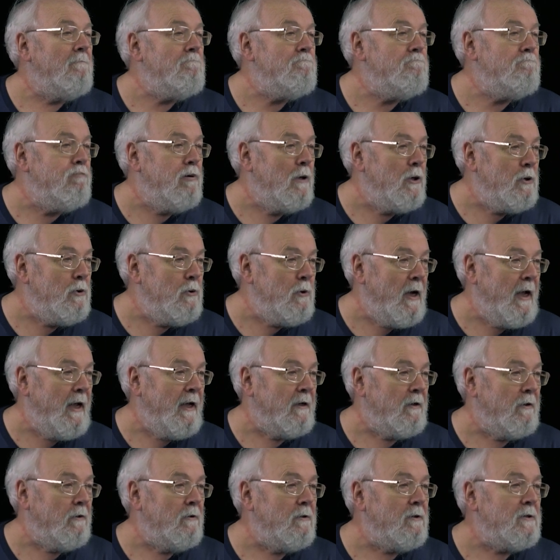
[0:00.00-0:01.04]
blue
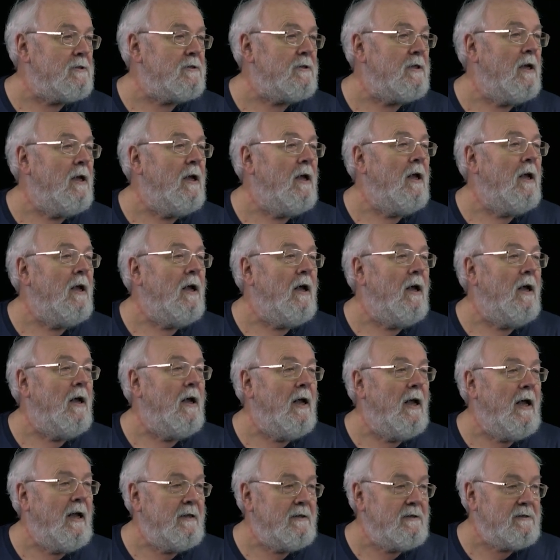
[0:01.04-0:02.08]
angles
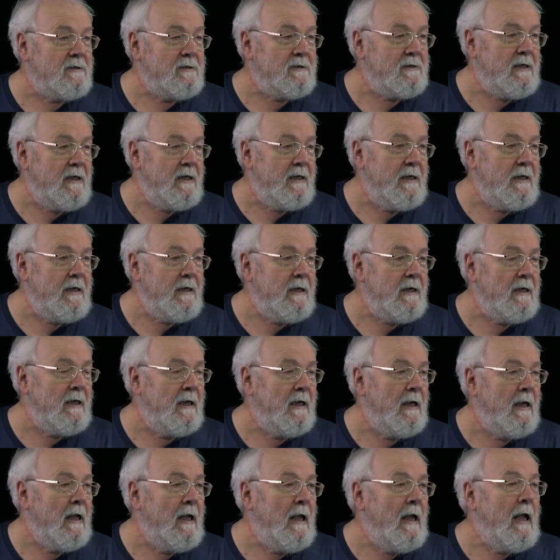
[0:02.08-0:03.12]
at C.
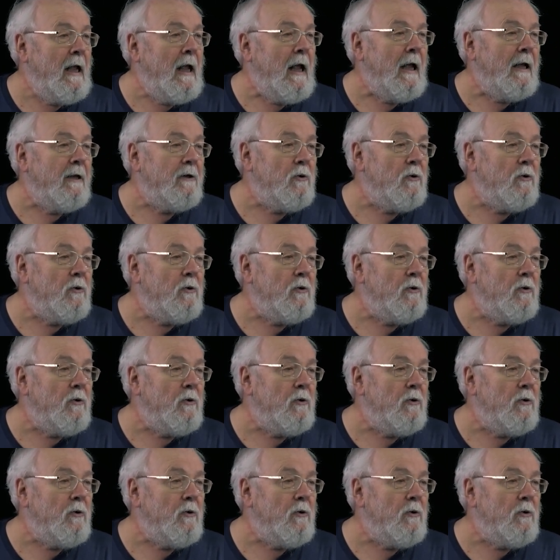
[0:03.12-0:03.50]
And